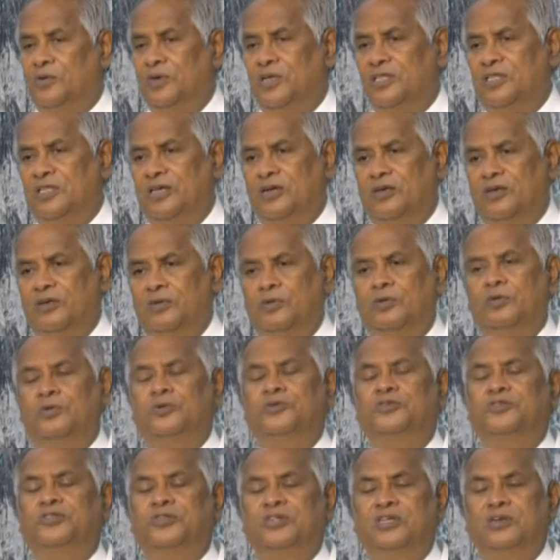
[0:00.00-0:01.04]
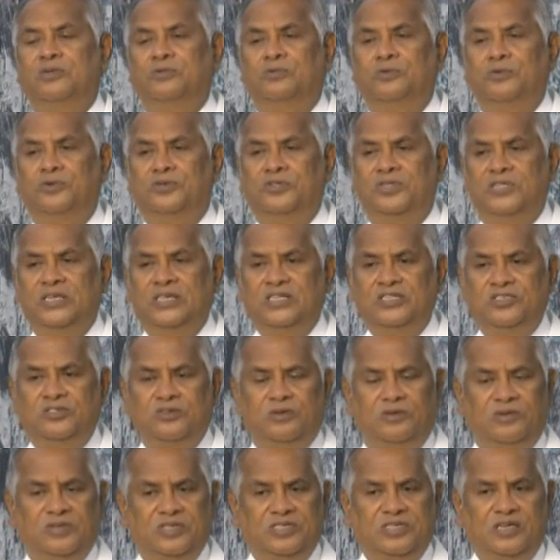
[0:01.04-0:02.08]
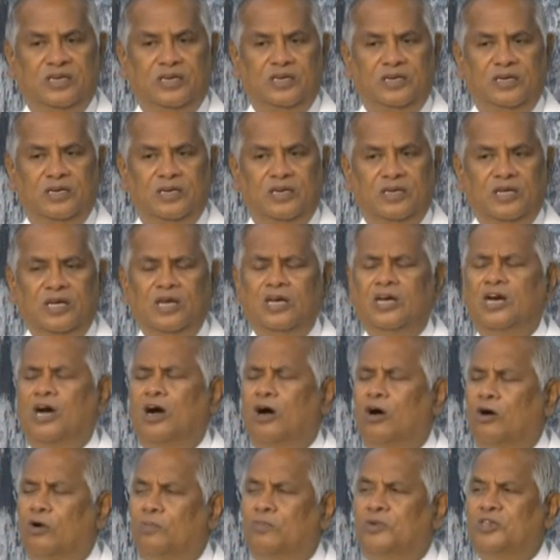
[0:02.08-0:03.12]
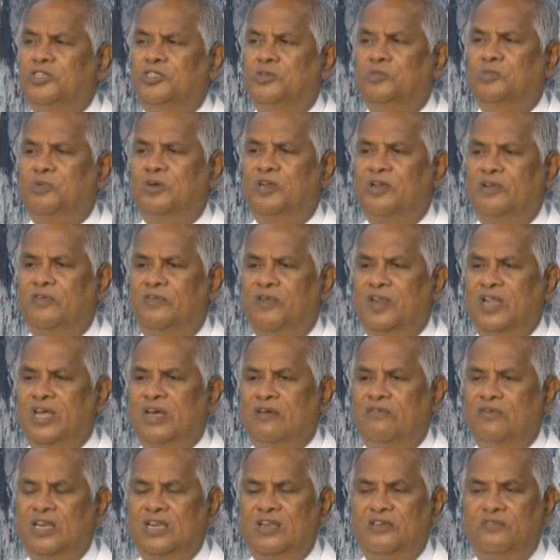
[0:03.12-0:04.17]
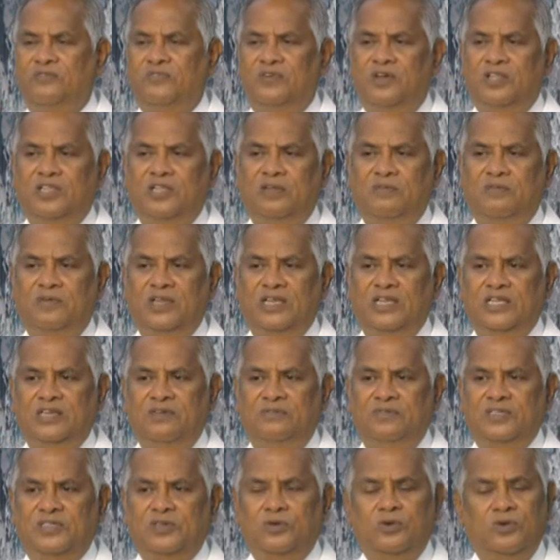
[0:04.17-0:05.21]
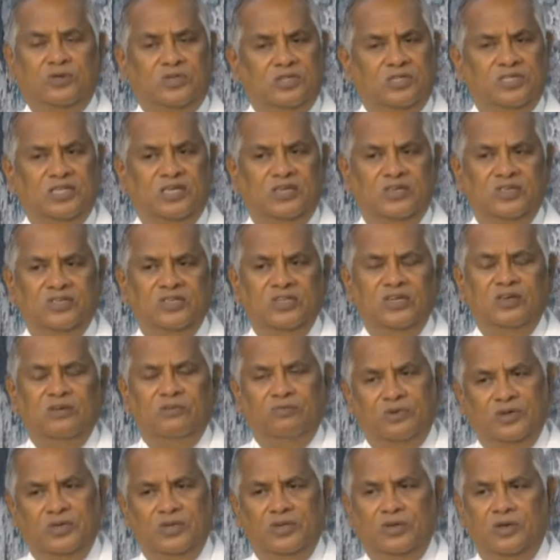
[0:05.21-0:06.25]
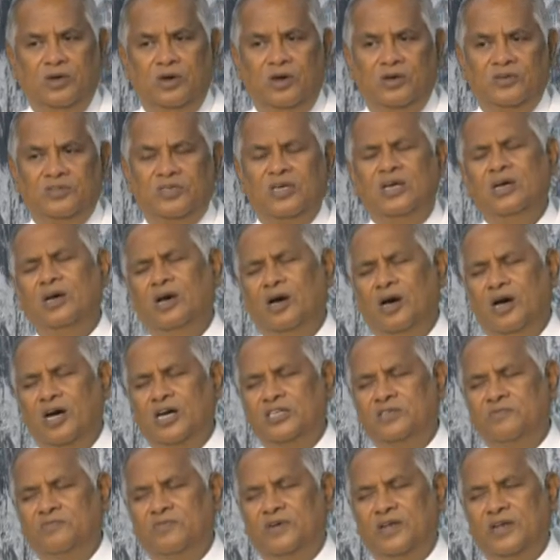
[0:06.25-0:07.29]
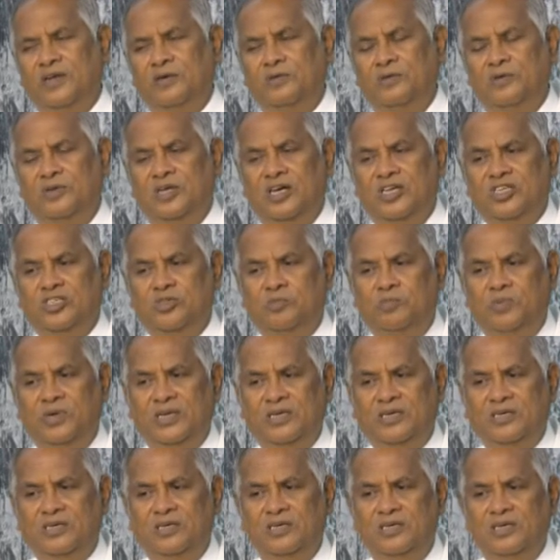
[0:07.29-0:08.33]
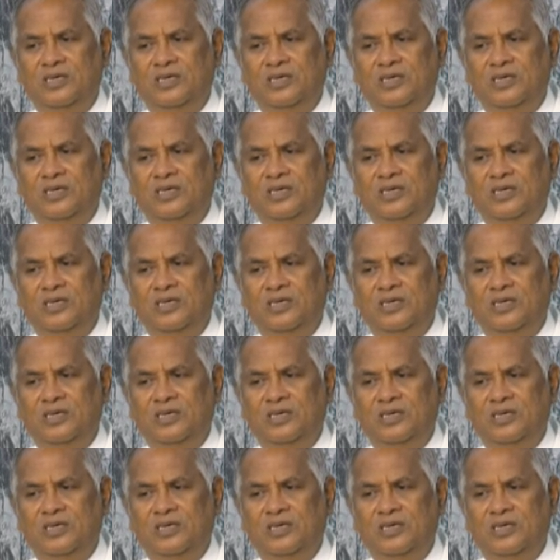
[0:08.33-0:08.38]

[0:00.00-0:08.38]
know the, knows to give good things to our children. How much more our Heavenly Father will give us good things when you ask? Ask for a good husband,